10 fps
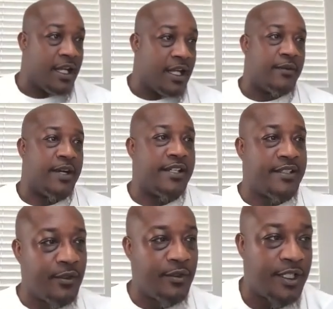All right.
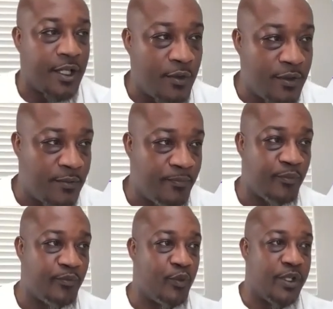So the goal,
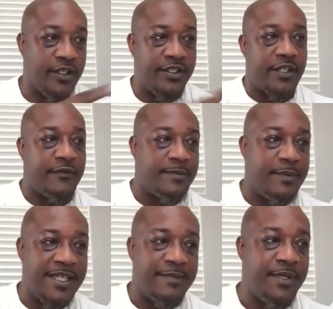we are a
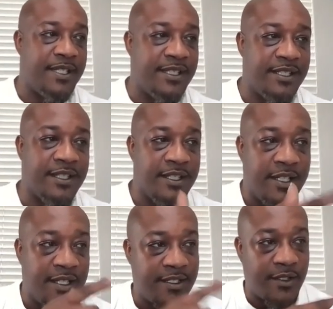service-based business.
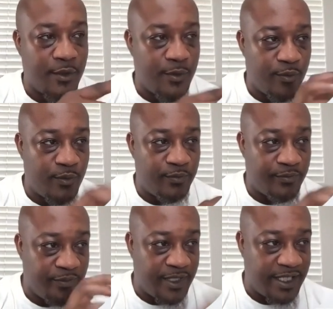So
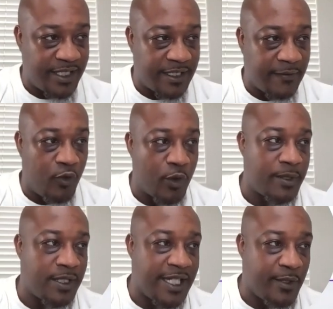this is the
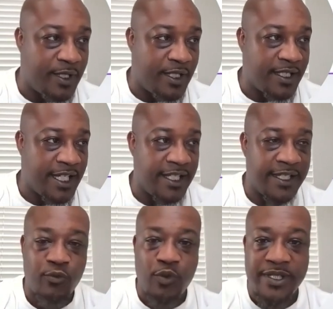formula that we look at.
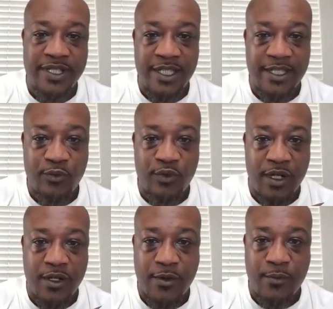If we're selling,
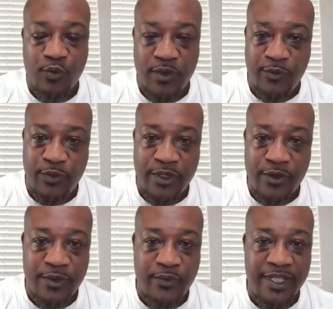if we're
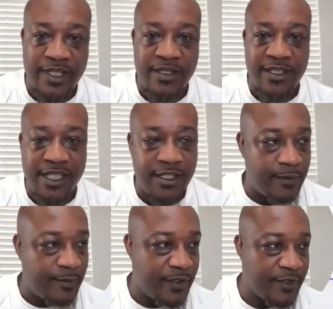doing retail or
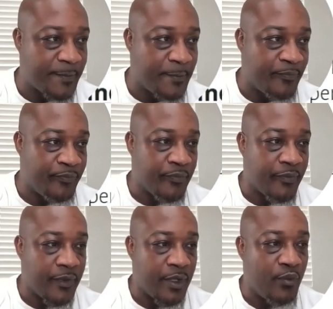e-commerce,
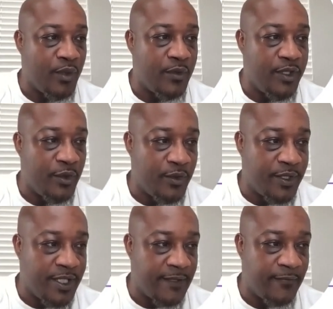we will use
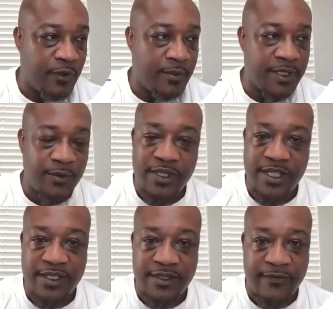this formula, which
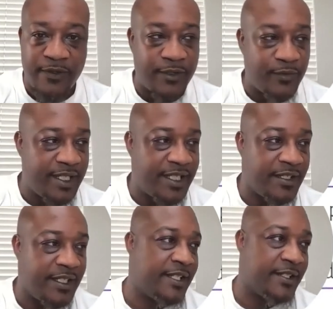is for the
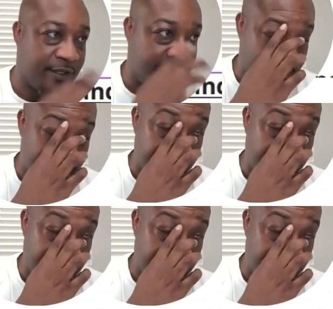retail industry.